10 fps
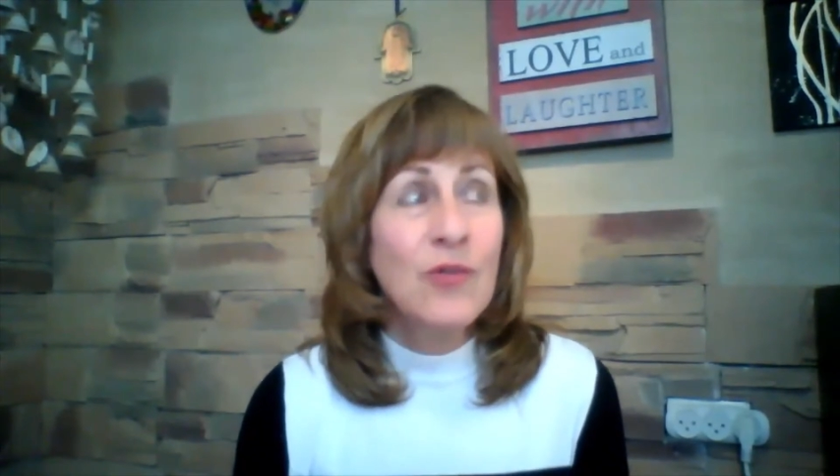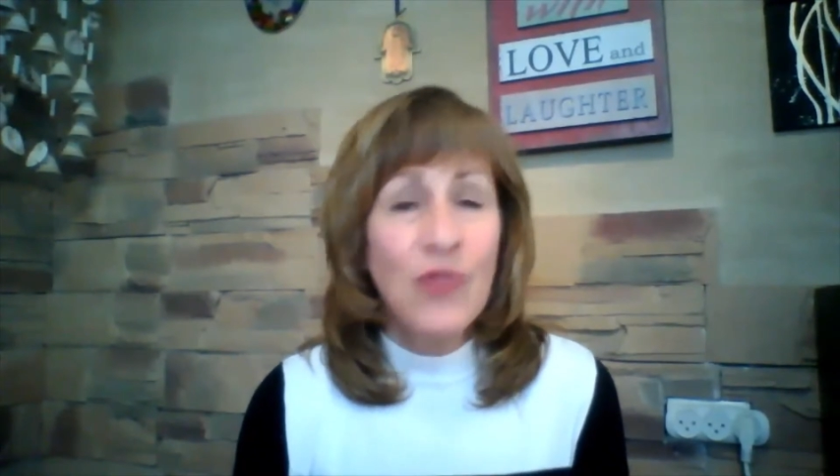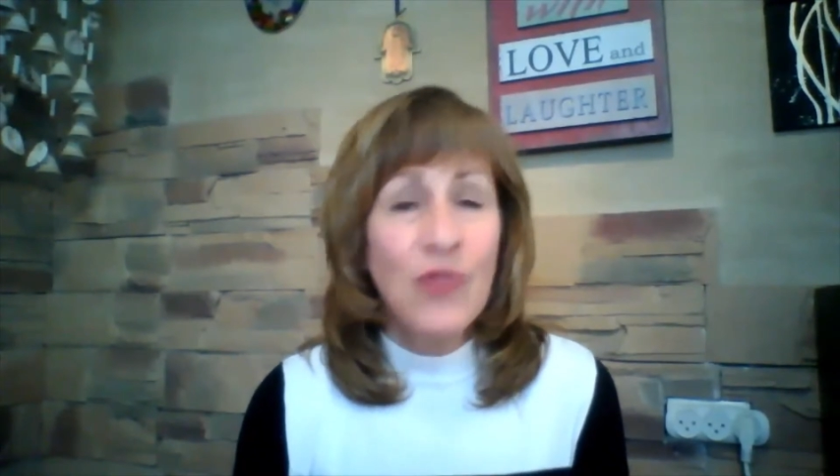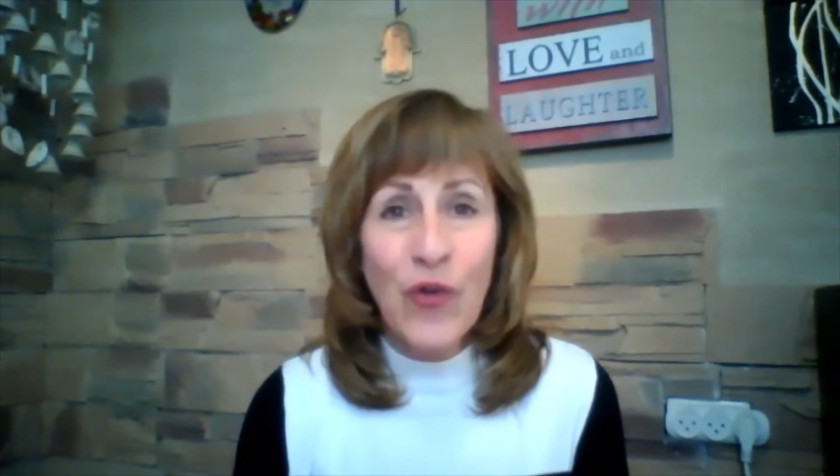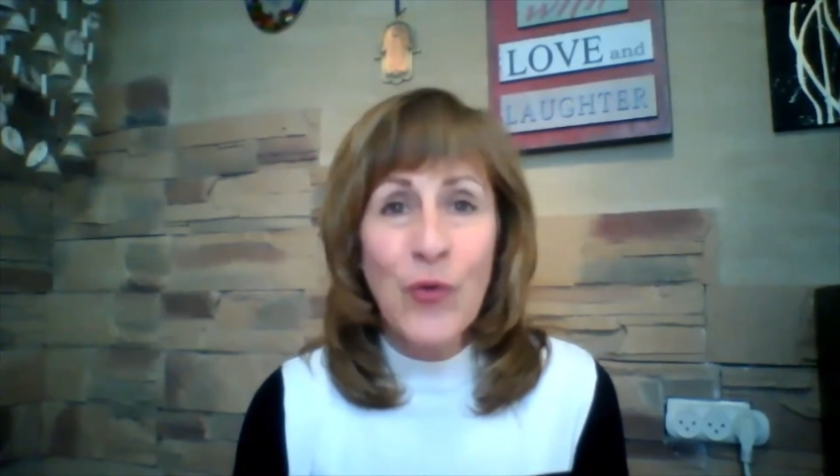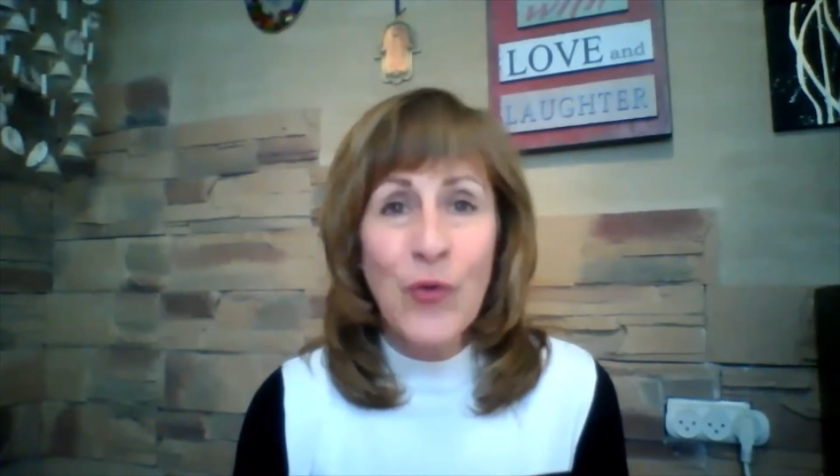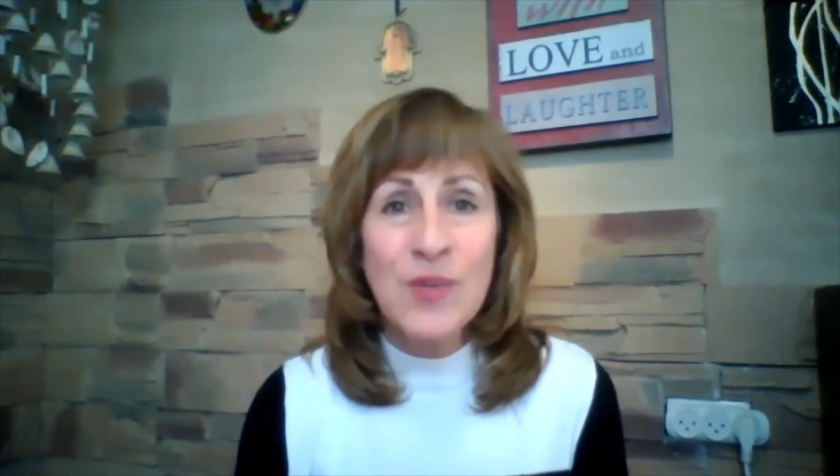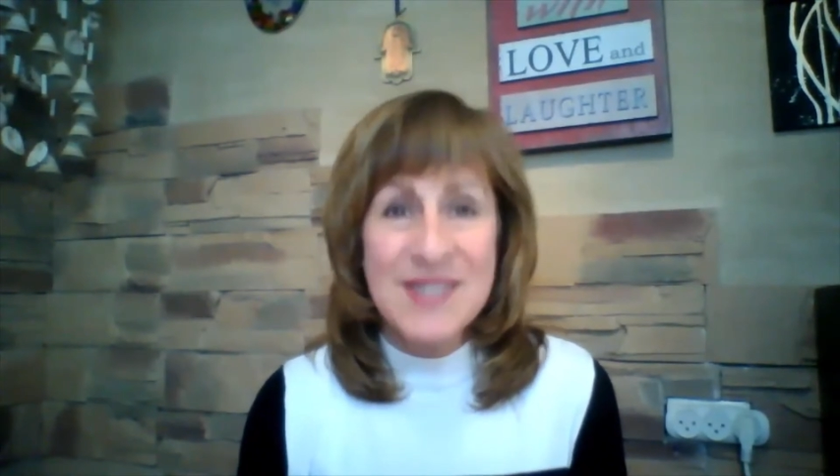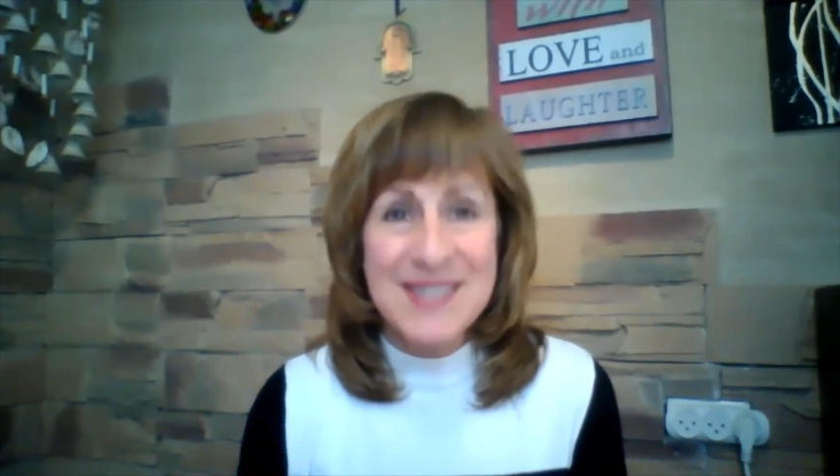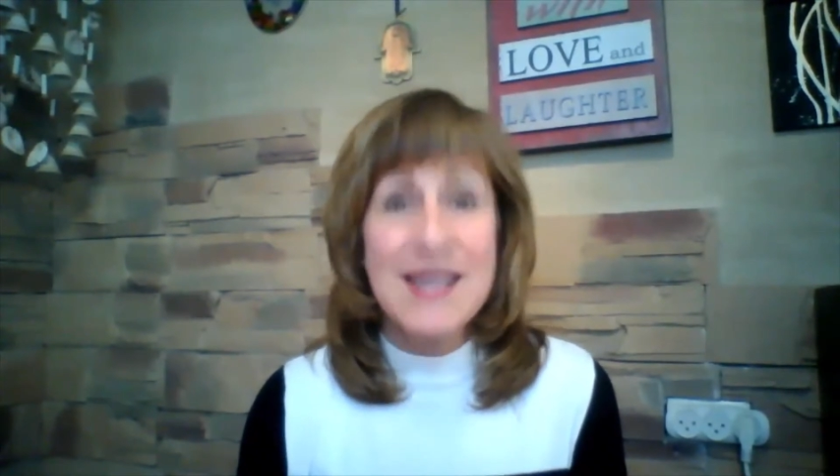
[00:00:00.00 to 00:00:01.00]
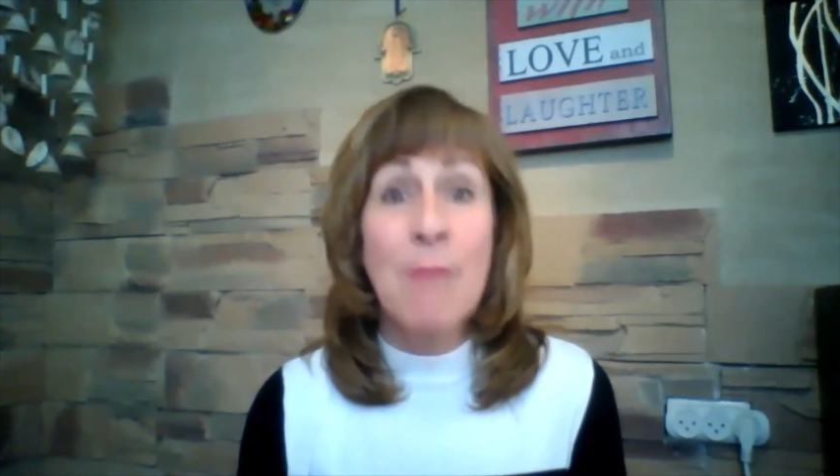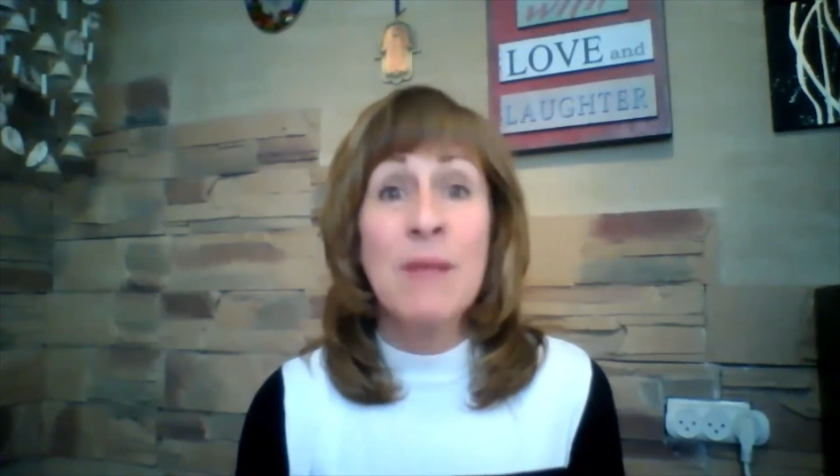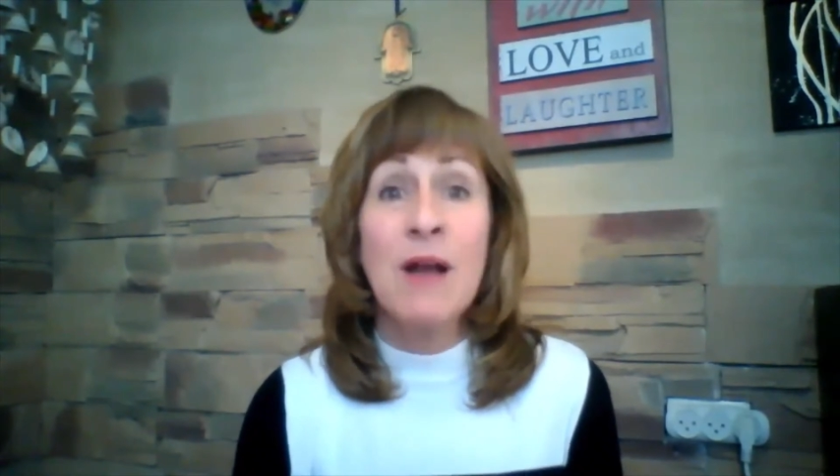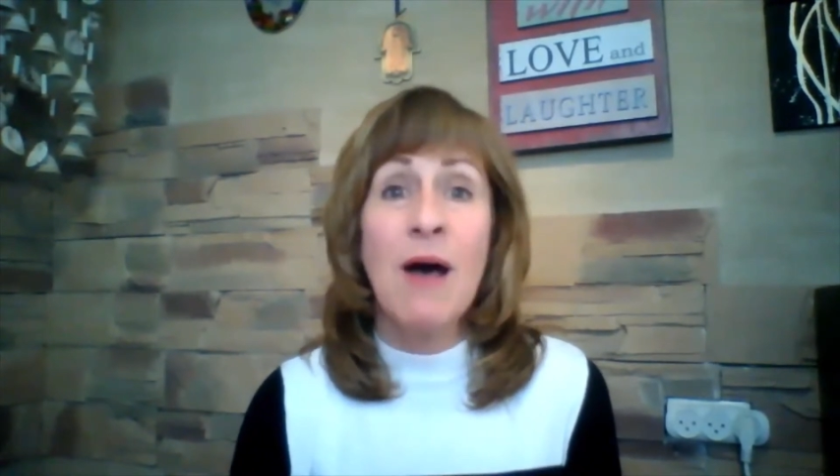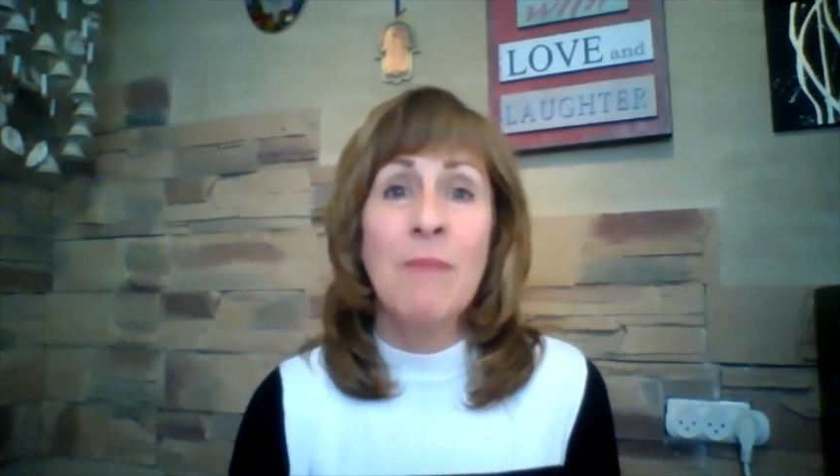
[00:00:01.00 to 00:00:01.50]
to step it
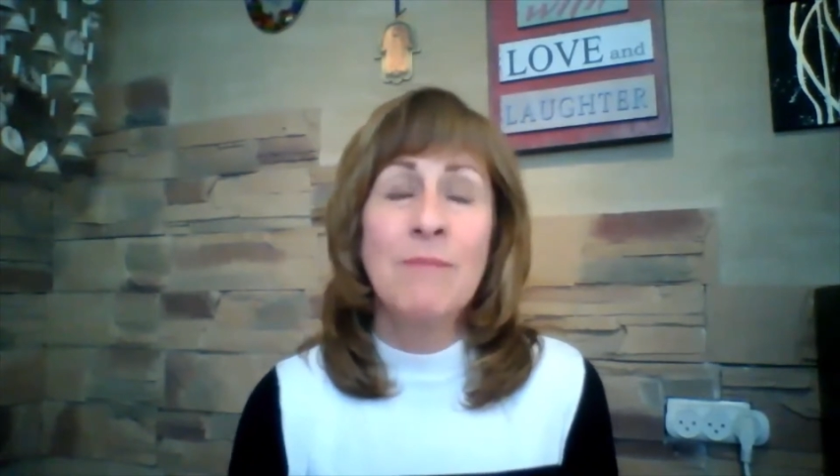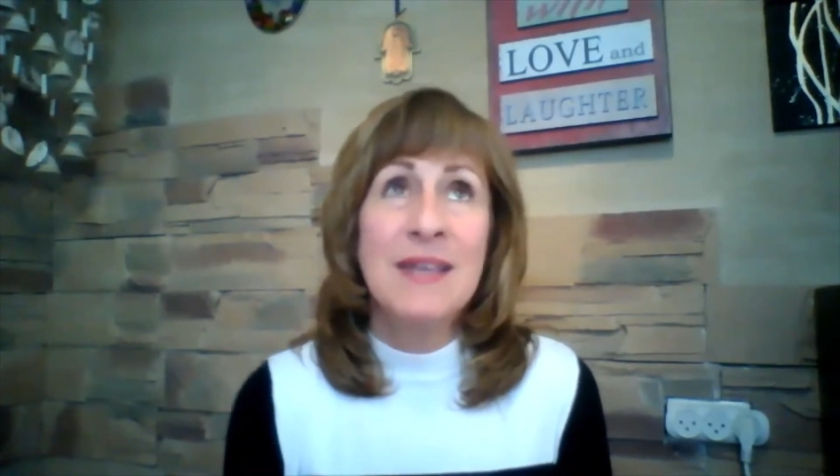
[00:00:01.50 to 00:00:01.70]
up.